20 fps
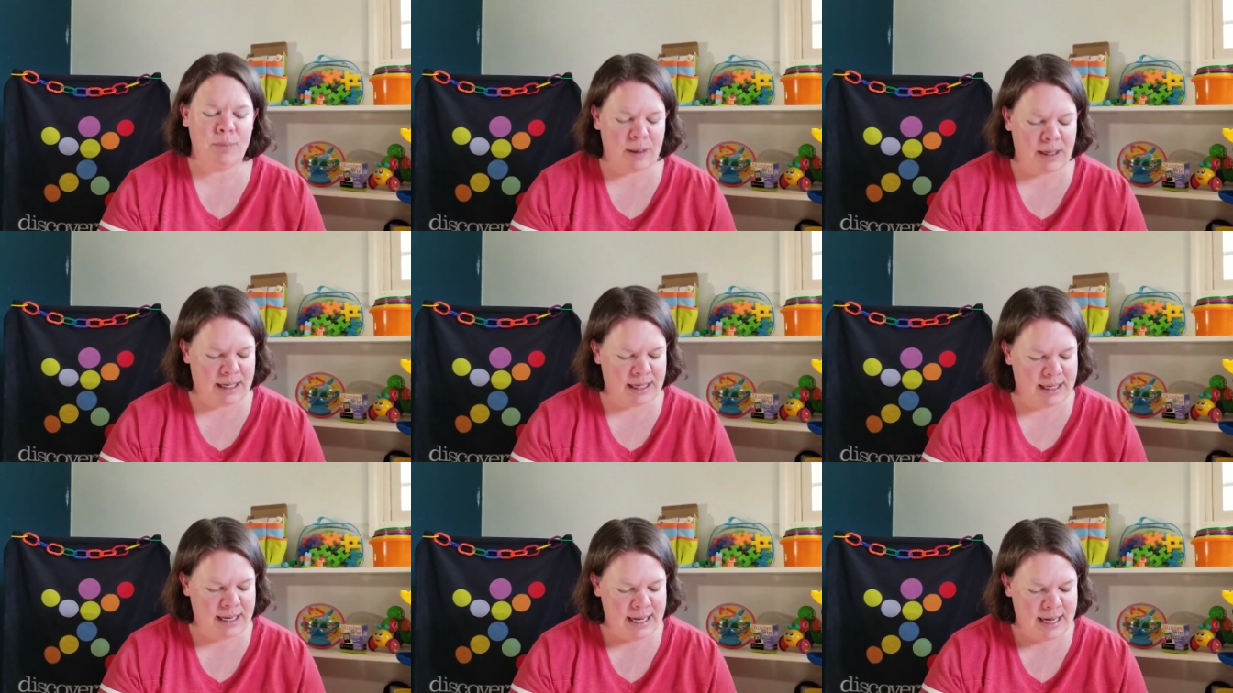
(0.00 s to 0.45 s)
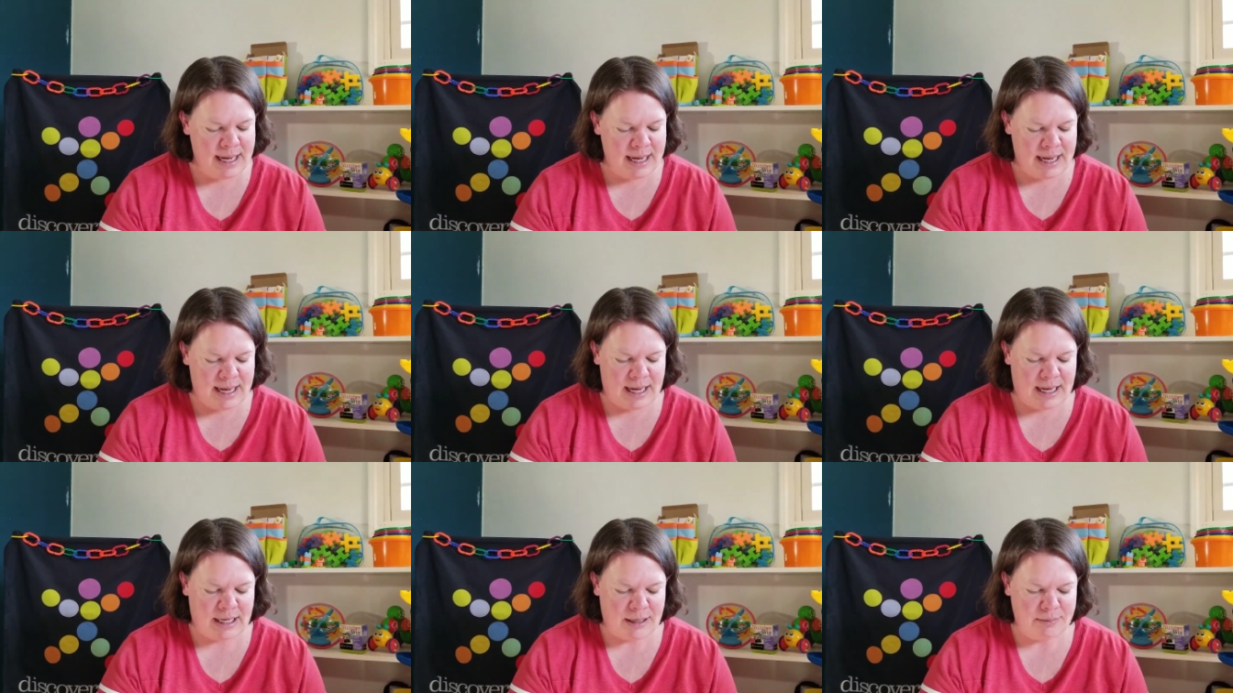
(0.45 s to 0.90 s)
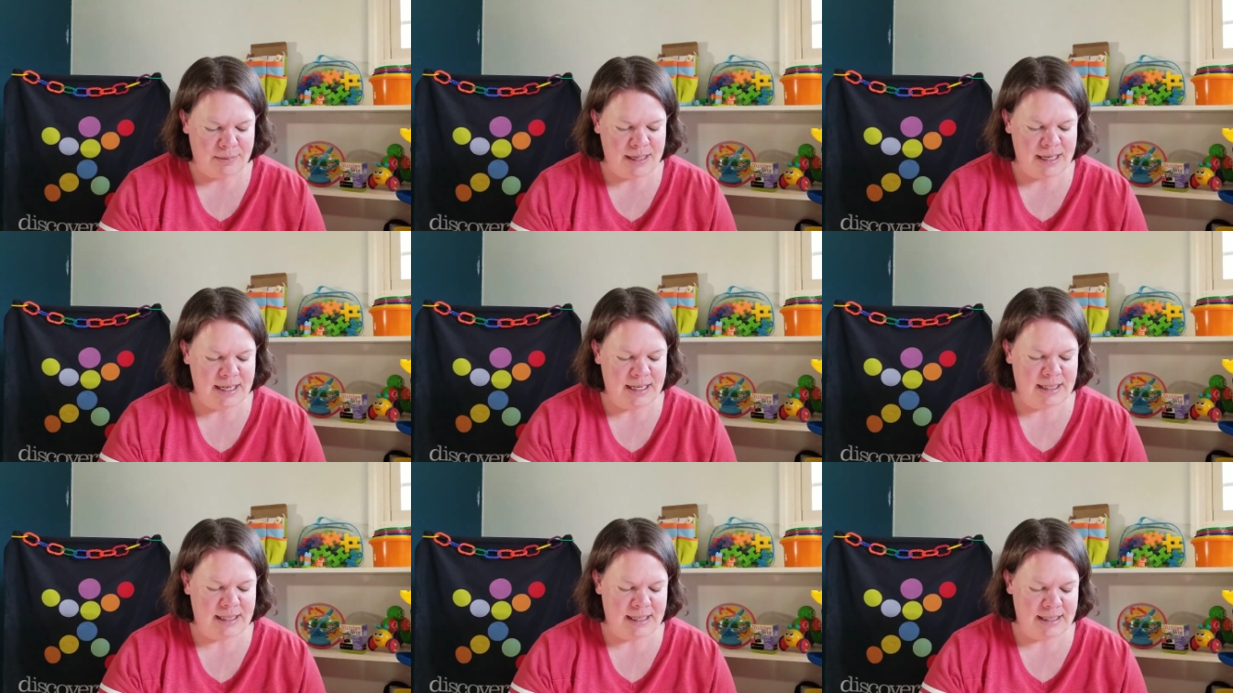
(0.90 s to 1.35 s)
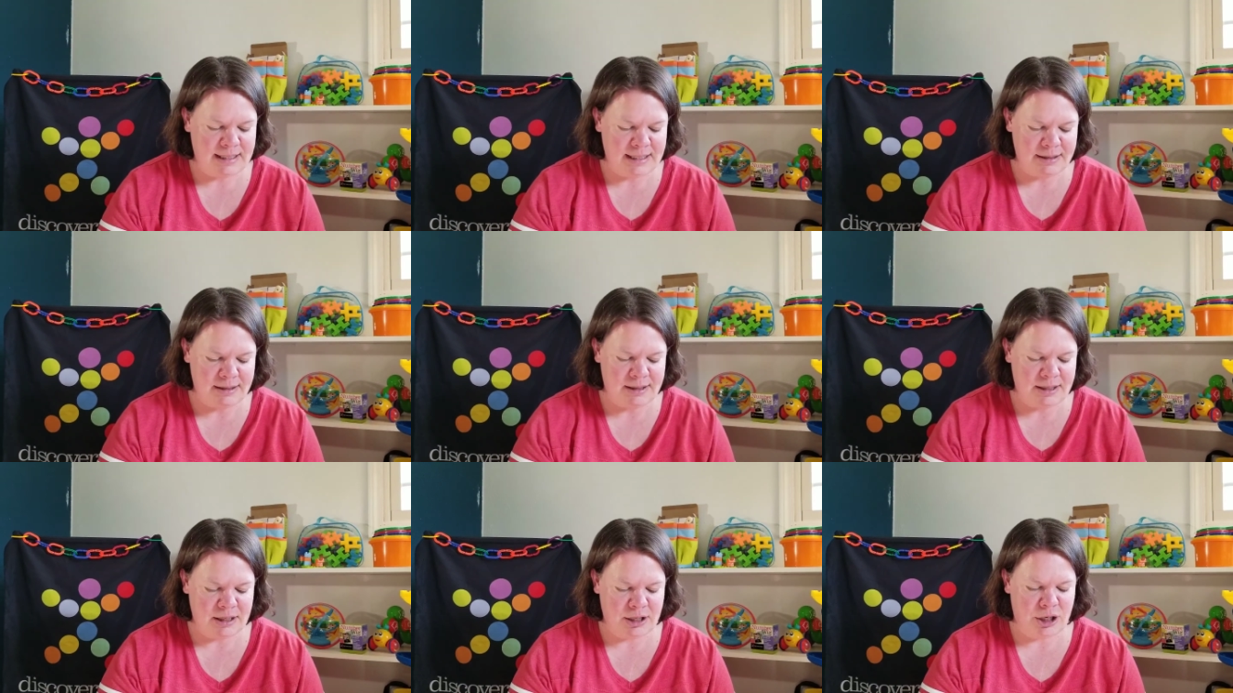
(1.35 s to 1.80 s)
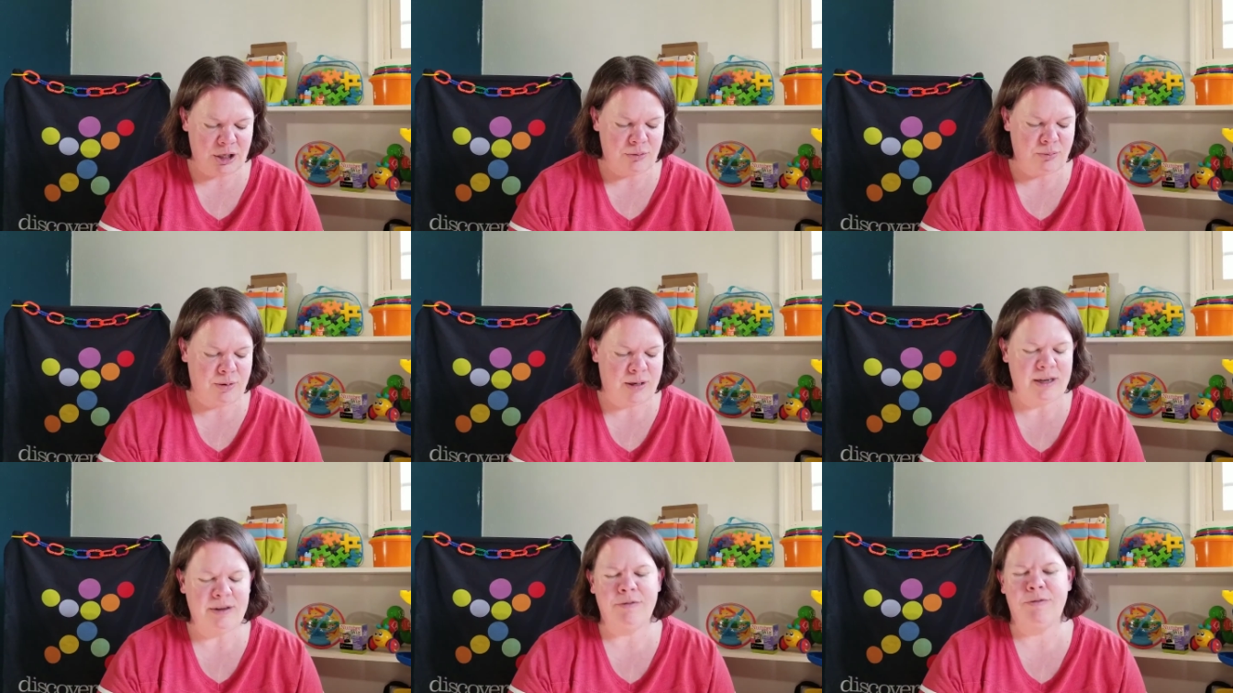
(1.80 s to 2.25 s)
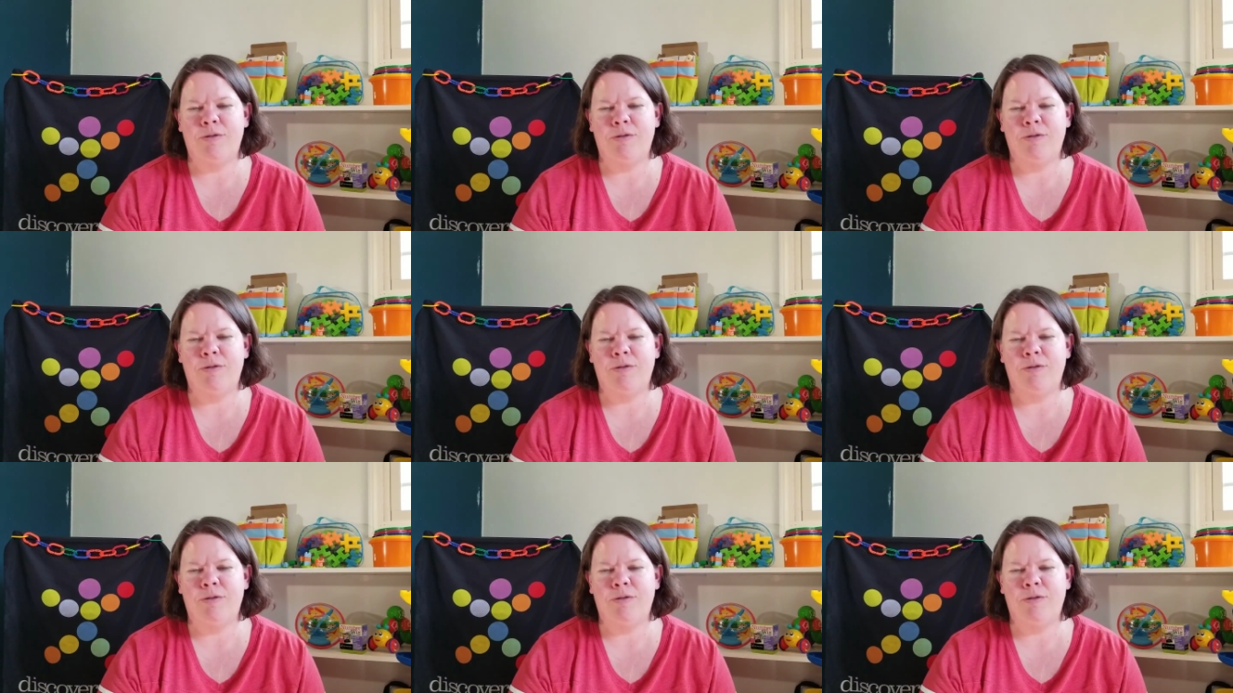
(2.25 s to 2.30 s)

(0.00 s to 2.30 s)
but and this is a good one